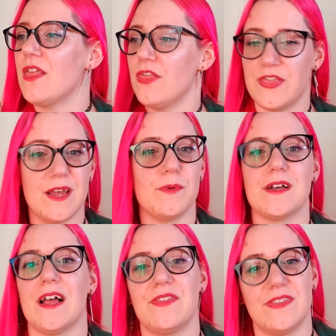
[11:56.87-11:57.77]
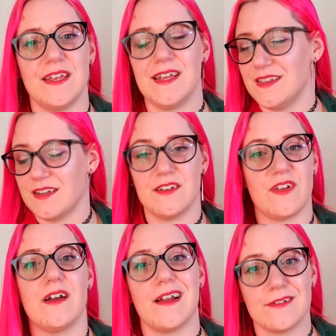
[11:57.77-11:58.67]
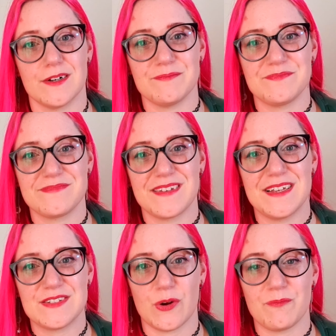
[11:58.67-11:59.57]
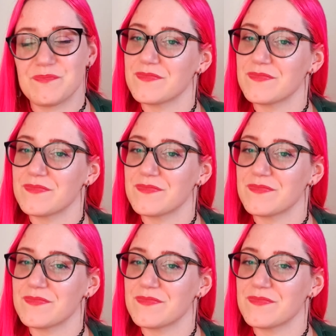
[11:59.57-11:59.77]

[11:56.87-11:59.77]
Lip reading: they will get the desired outcome. So